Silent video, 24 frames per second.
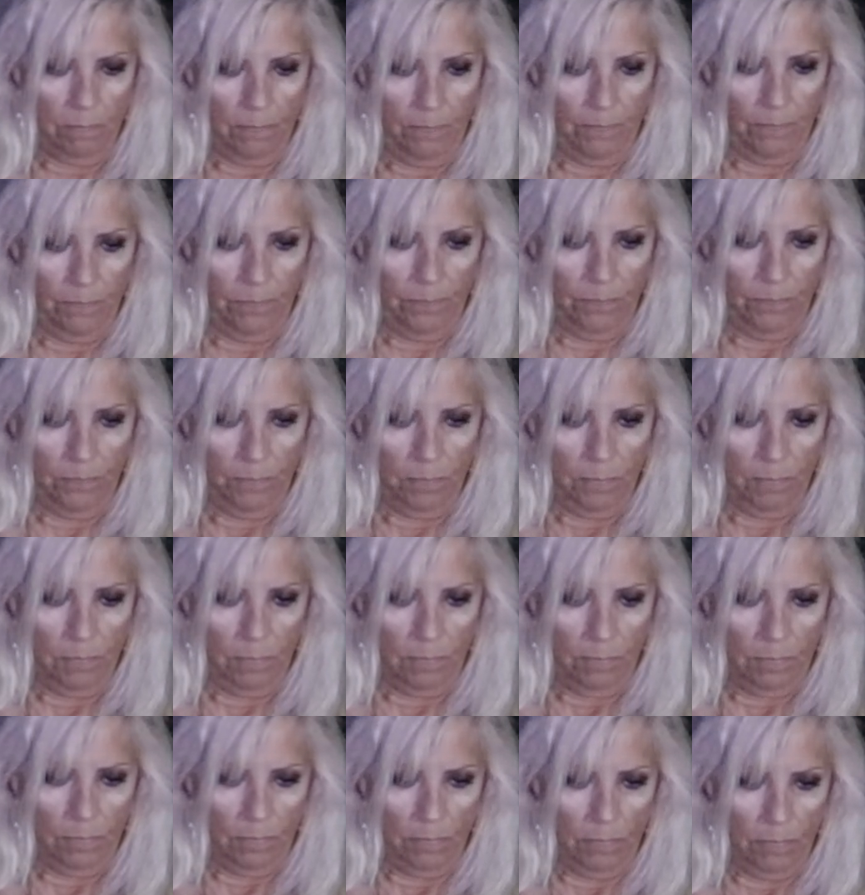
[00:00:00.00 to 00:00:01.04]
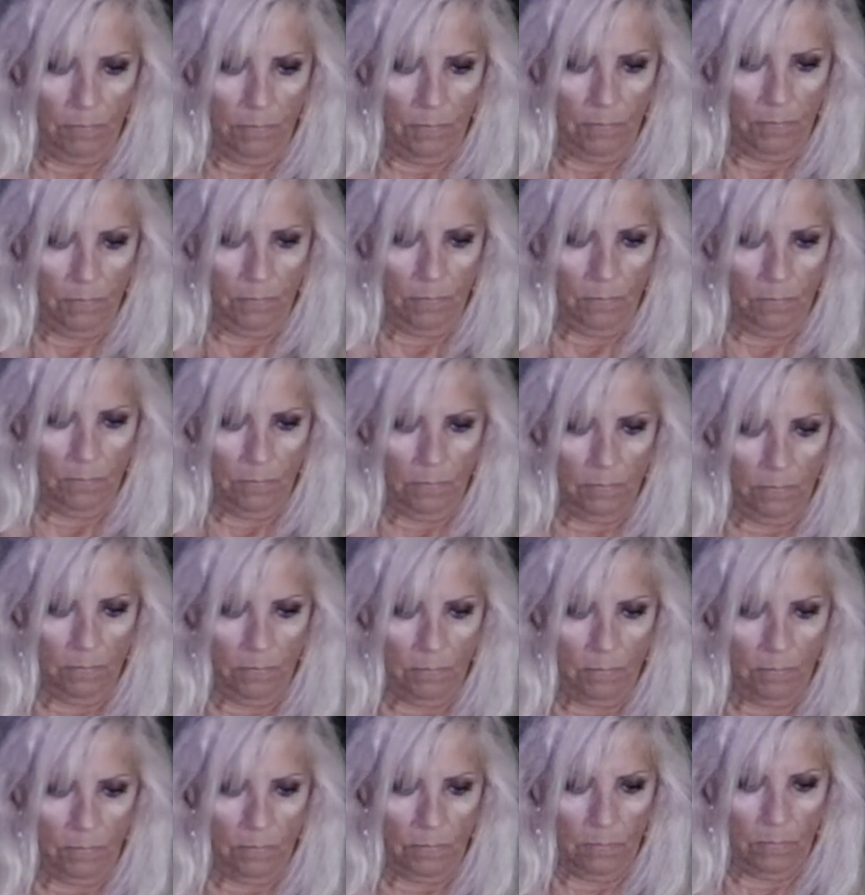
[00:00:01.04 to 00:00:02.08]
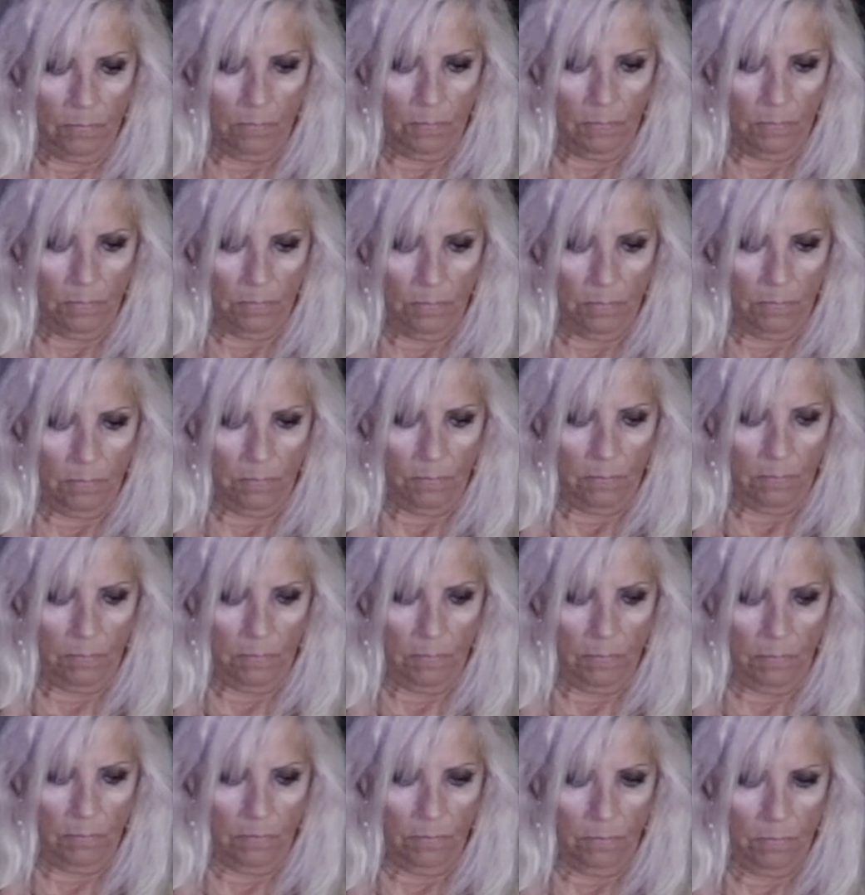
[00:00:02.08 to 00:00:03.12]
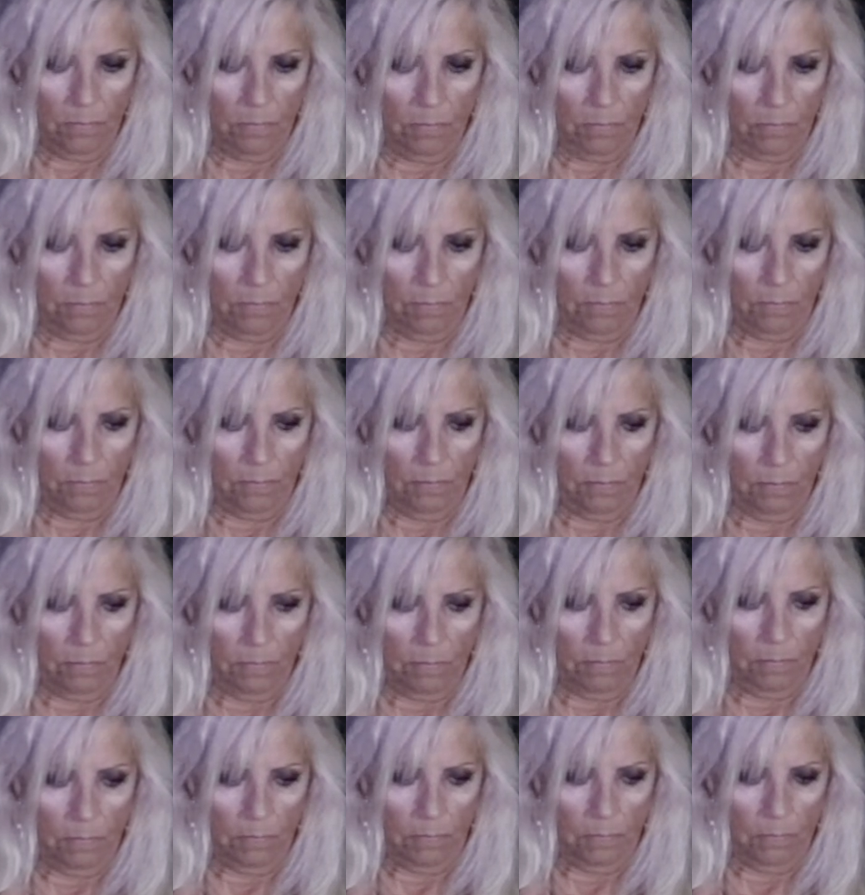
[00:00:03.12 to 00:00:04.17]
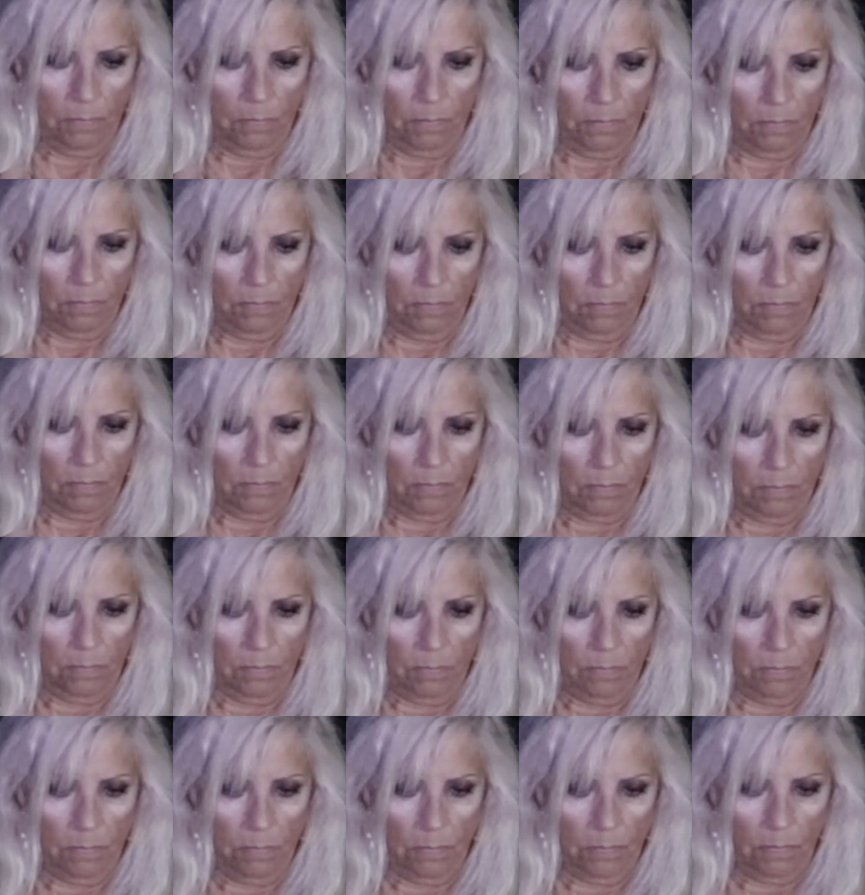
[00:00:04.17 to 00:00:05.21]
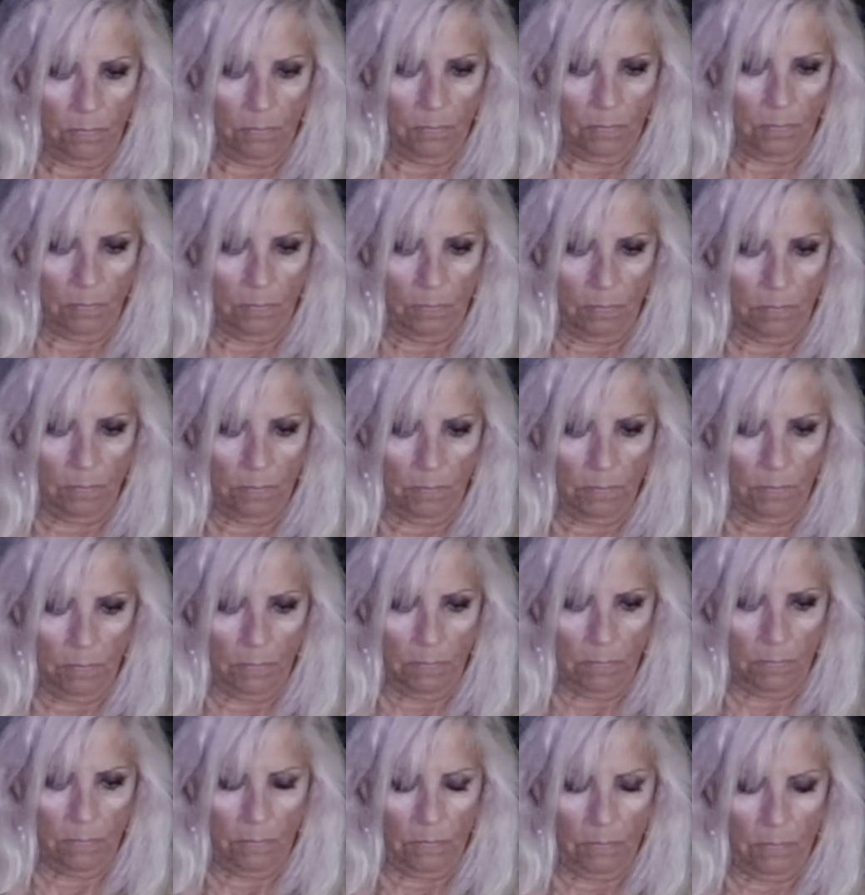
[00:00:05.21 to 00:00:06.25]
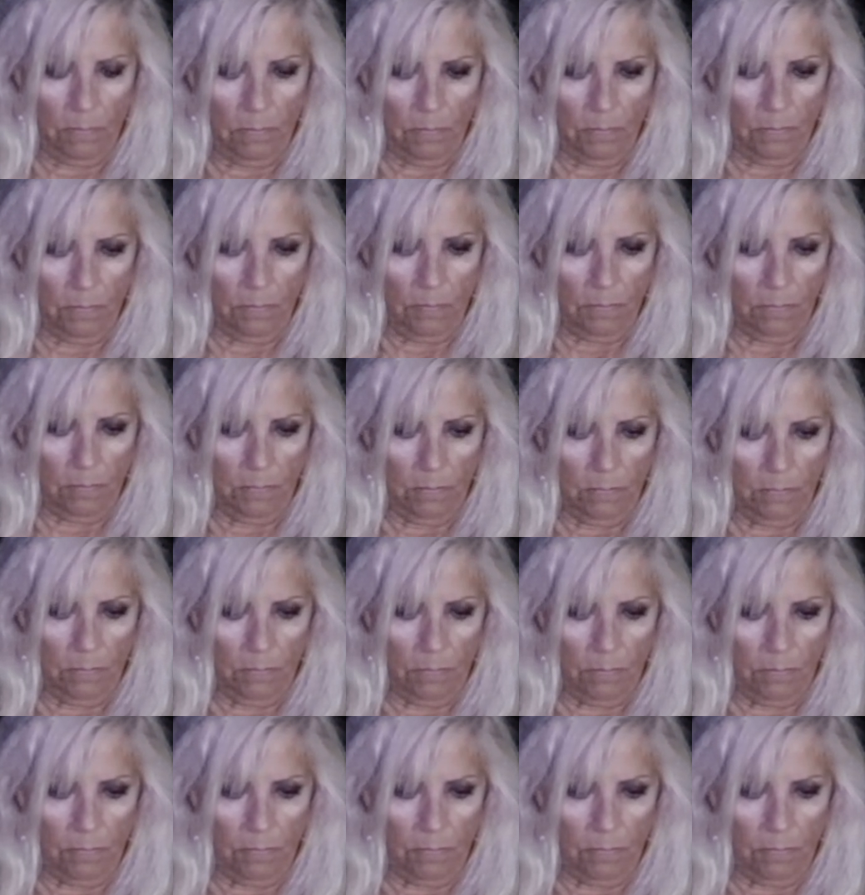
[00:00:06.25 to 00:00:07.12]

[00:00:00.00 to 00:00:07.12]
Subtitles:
(no one is talking)